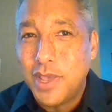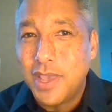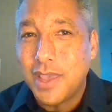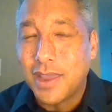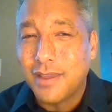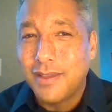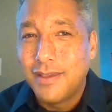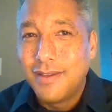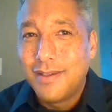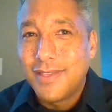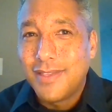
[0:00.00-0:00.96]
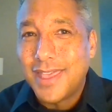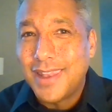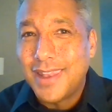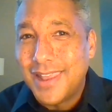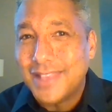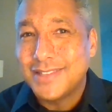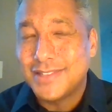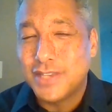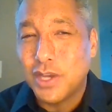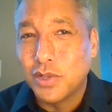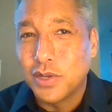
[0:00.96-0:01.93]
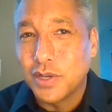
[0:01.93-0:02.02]
pick that
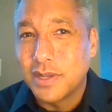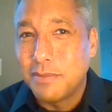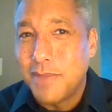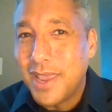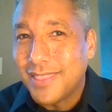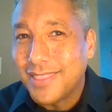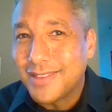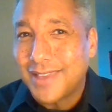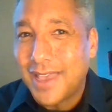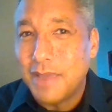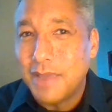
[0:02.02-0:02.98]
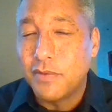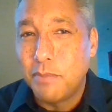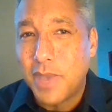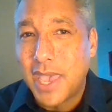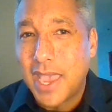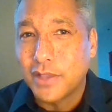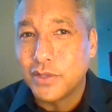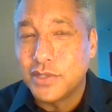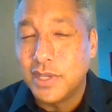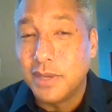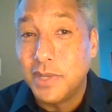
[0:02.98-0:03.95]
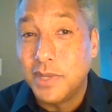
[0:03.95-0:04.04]
necessarily are going to make the type of impact this
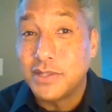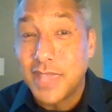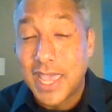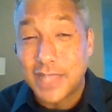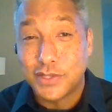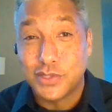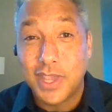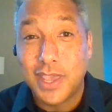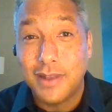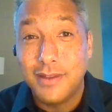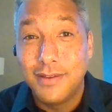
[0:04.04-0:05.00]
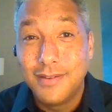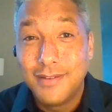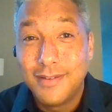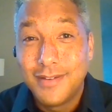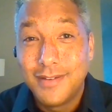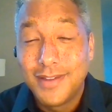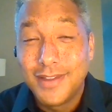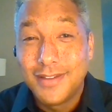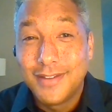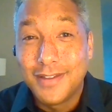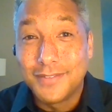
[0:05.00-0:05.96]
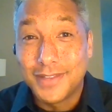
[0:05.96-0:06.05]
team needs. That said,
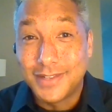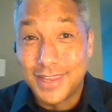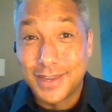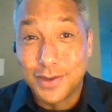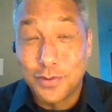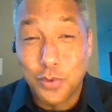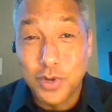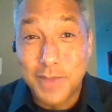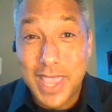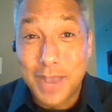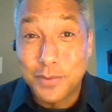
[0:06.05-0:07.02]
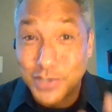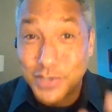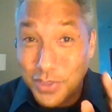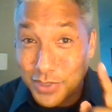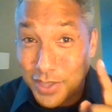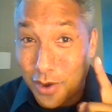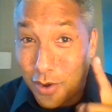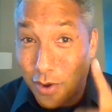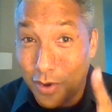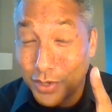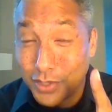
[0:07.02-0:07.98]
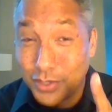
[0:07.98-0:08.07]
if they take a quarterback, which I think they
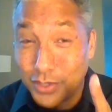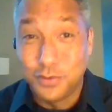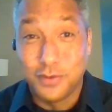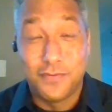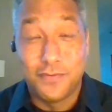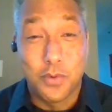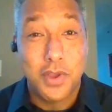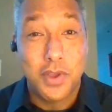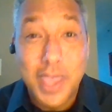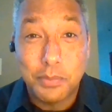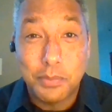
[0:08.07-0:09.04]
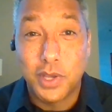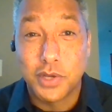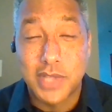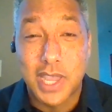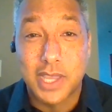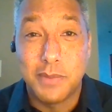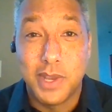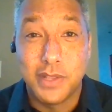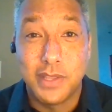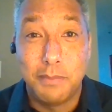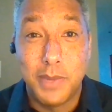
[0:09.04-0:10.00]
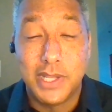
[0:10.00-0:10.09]
are going to do it for, that player is not going to make
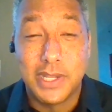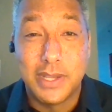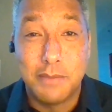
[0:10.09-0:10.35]
the immediate